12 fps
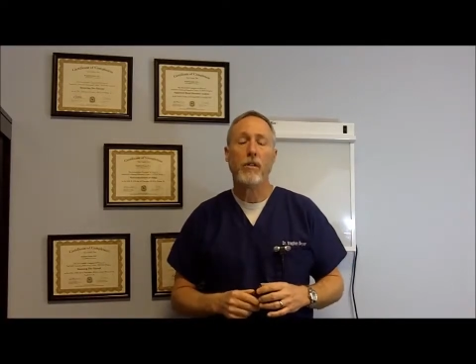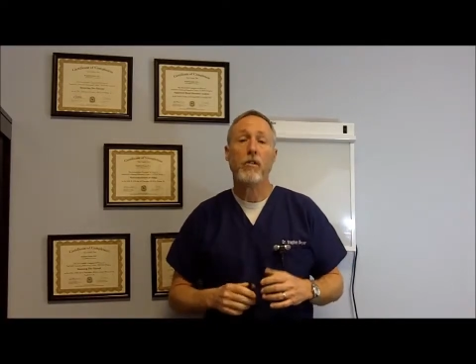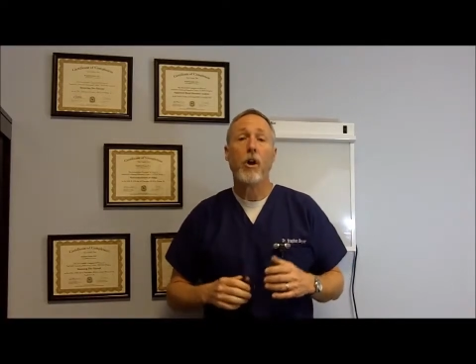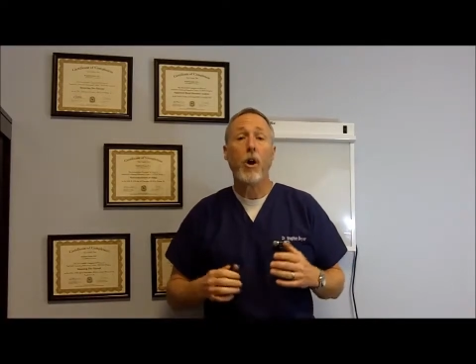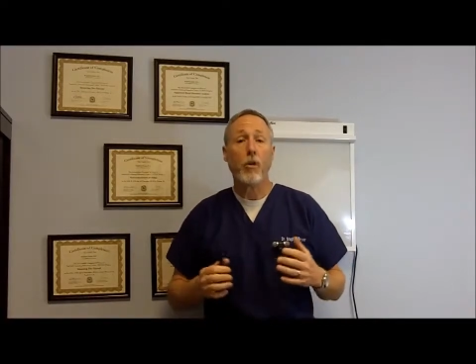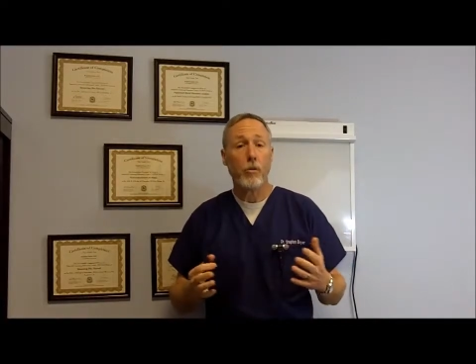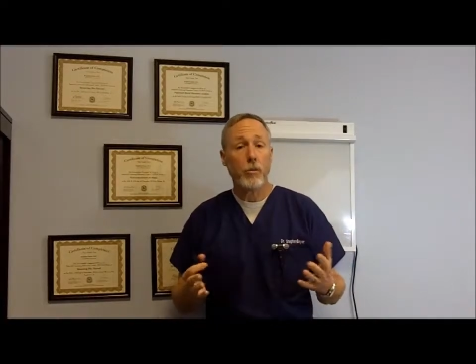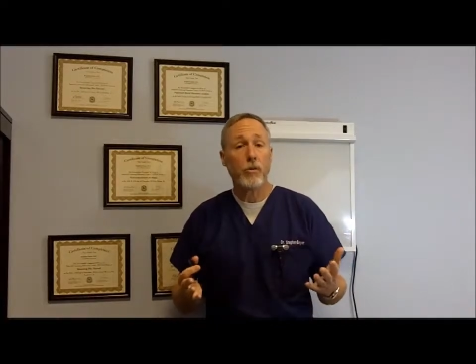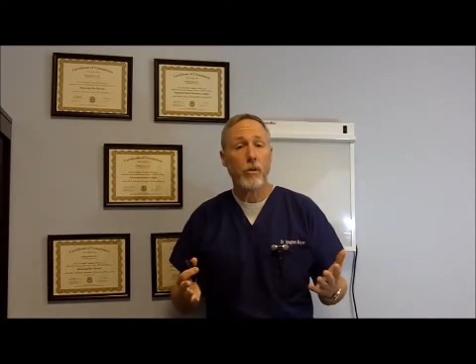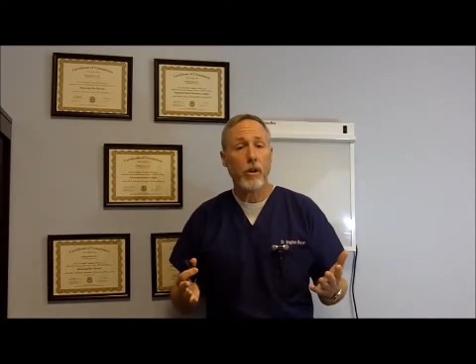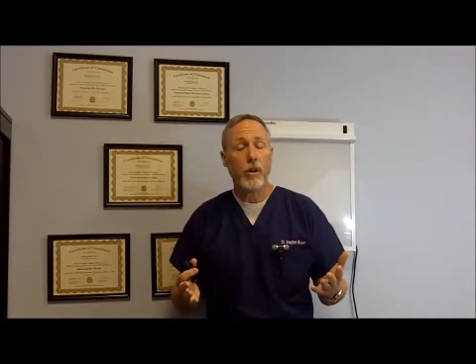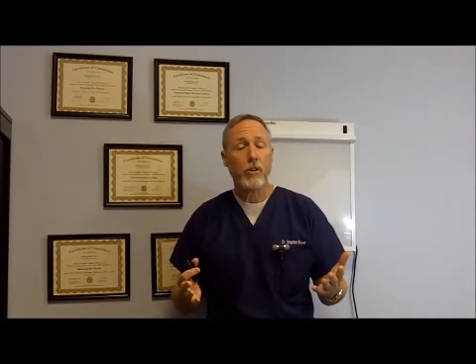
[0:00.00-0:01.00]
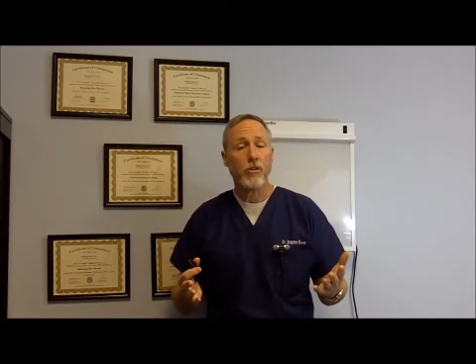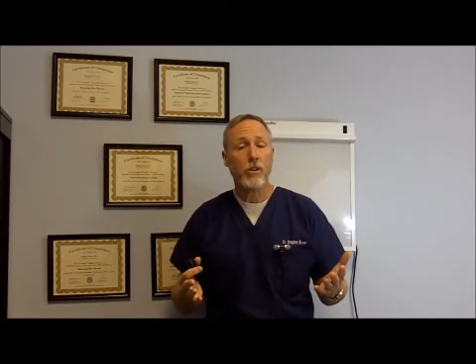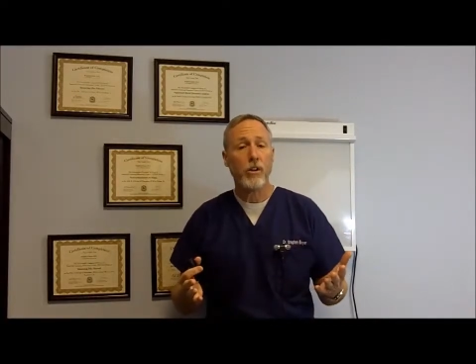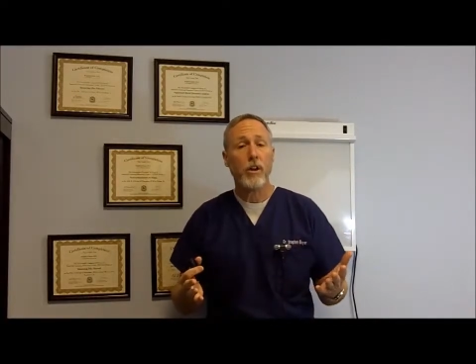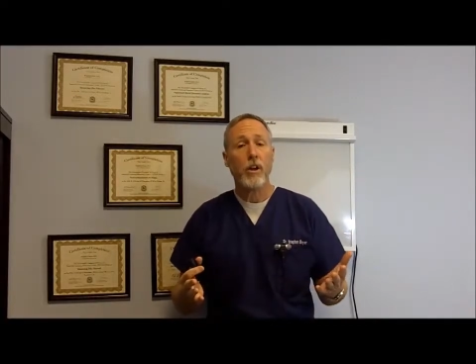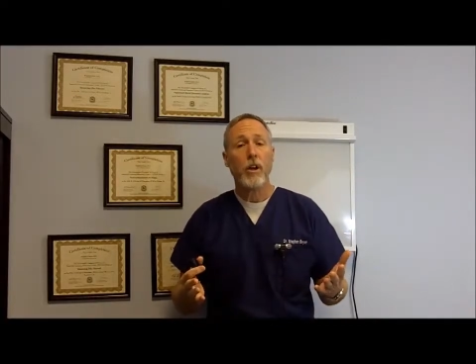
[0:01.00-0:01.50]
It's an autoimmune
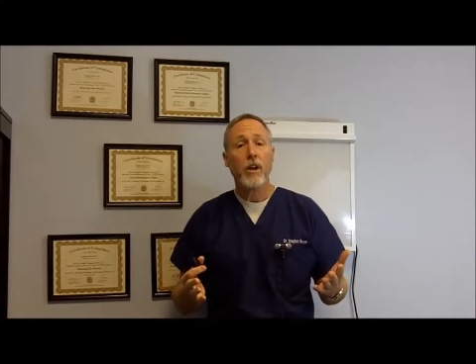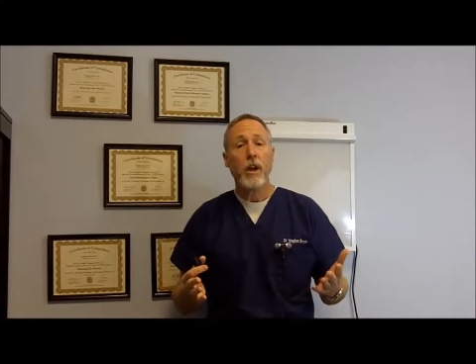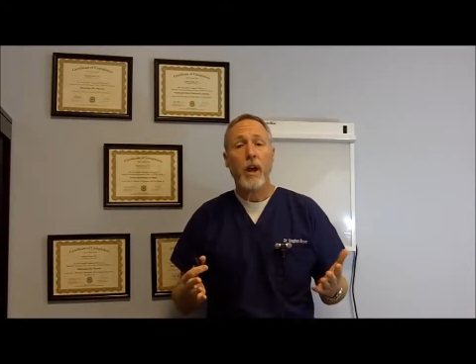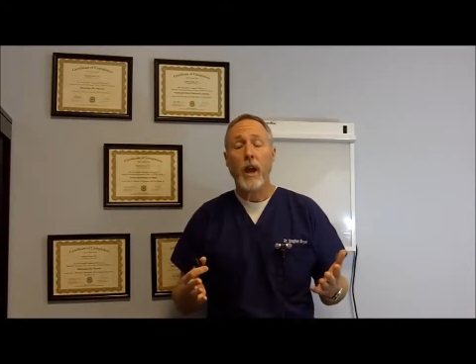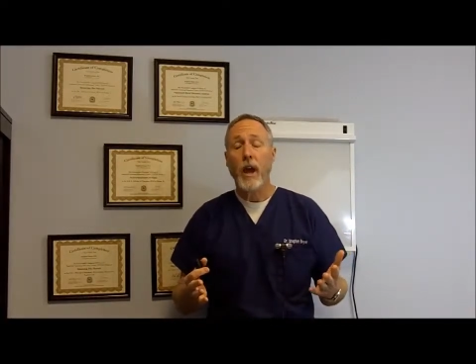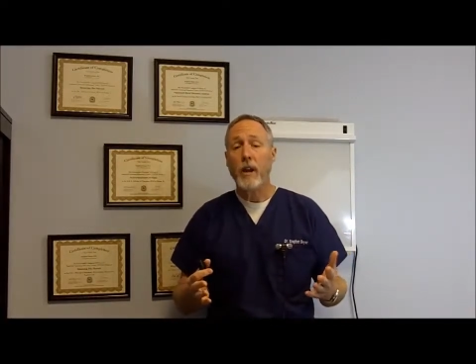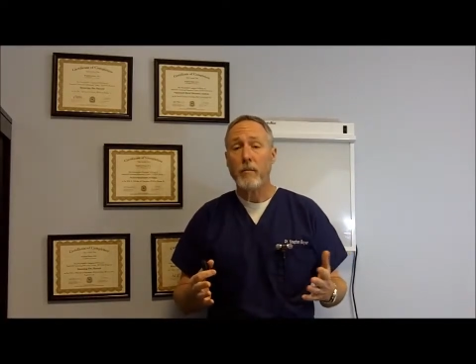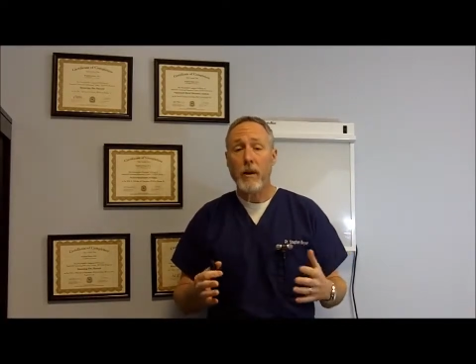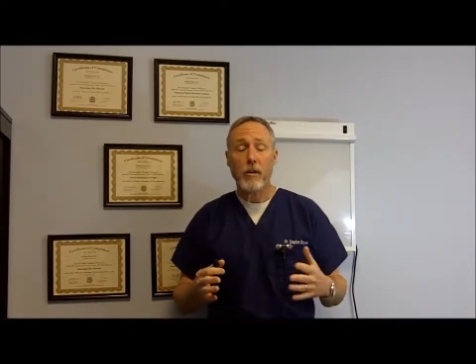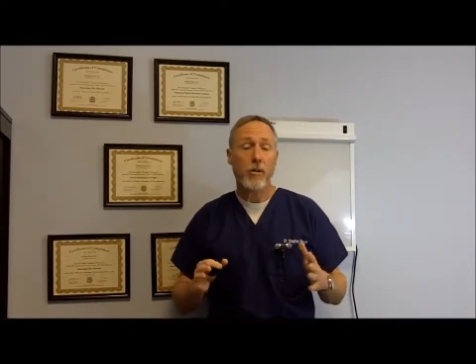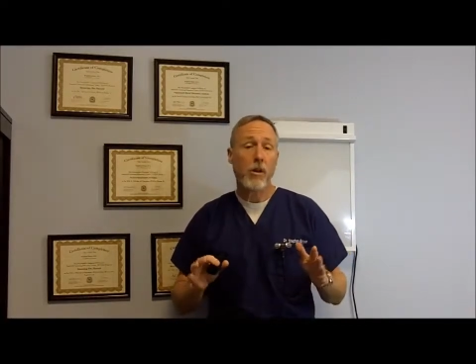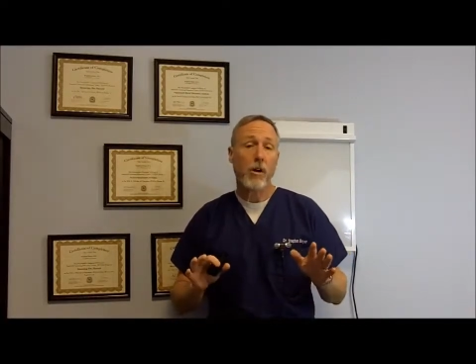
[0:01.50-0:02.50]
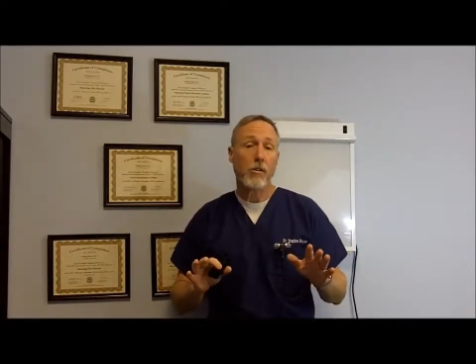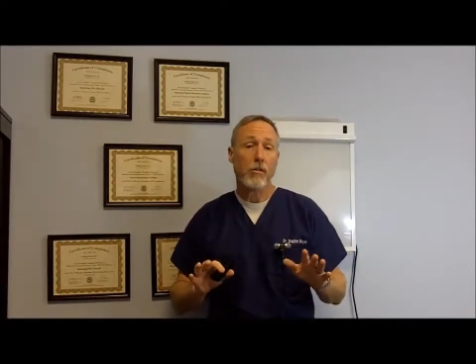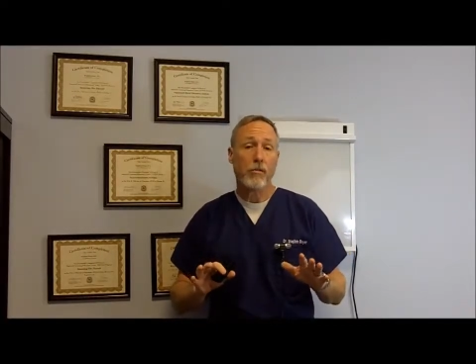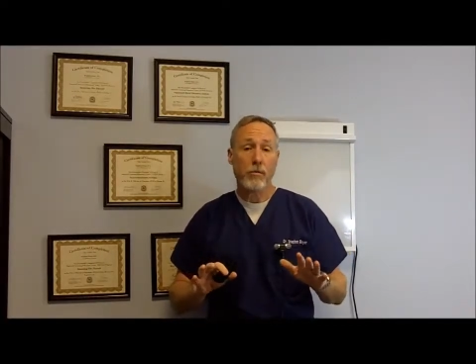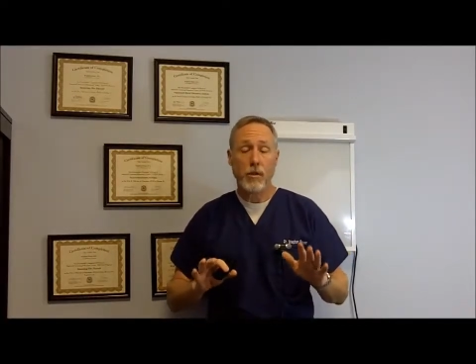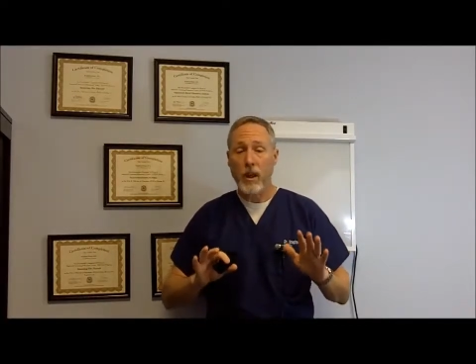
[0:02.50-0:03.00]
condition, and the medical
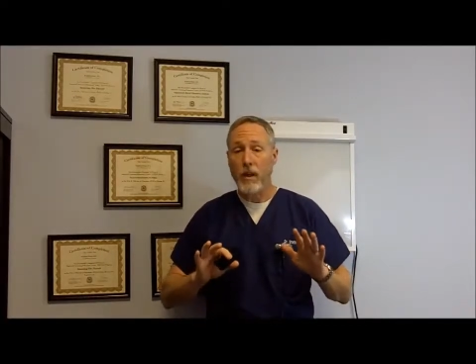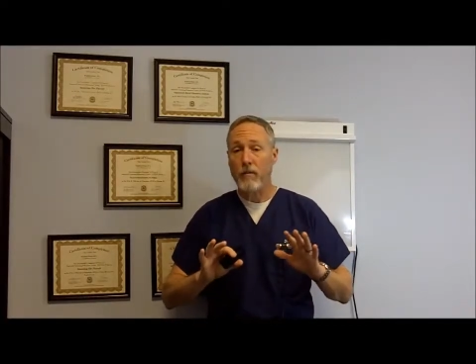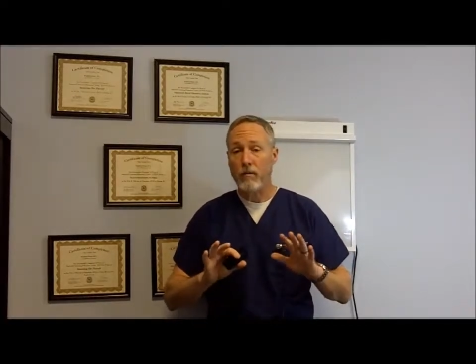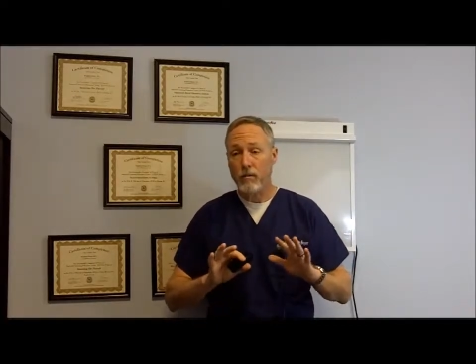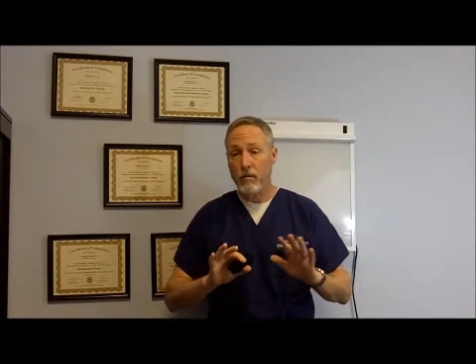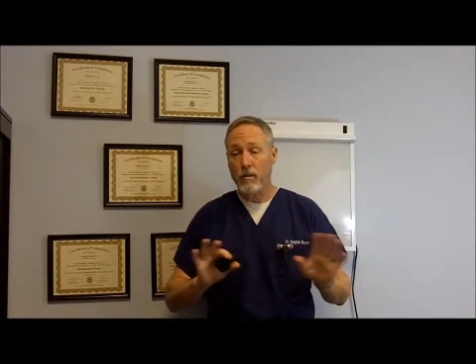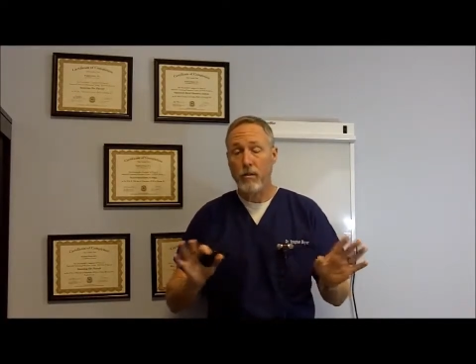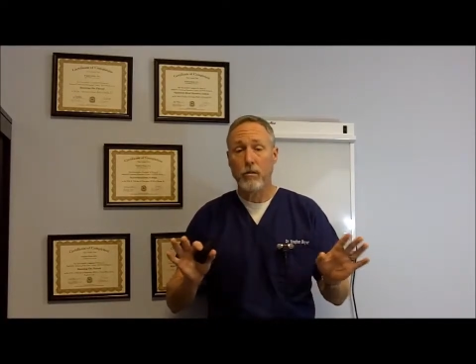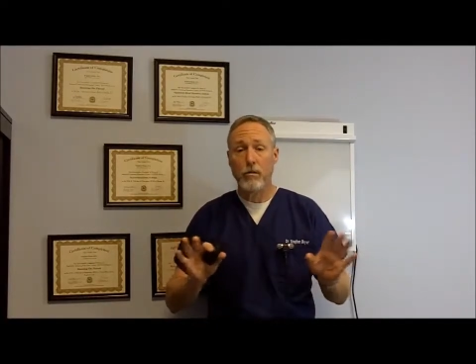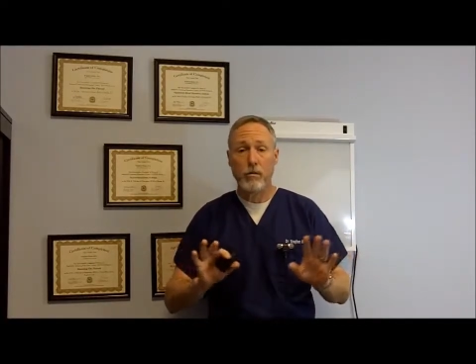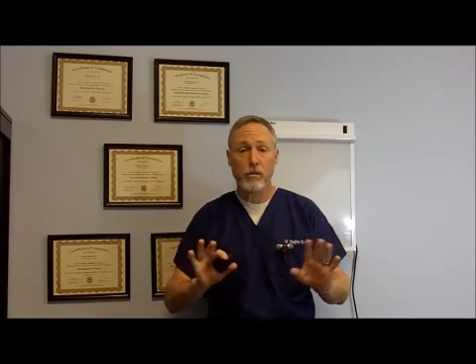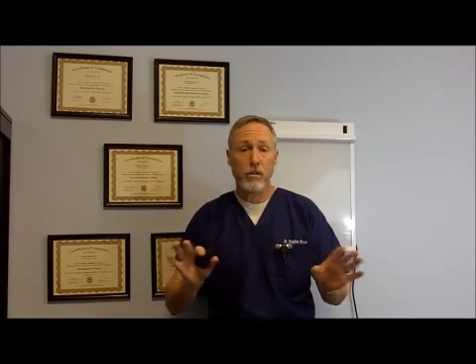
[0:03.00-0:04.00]
doctors really have zero,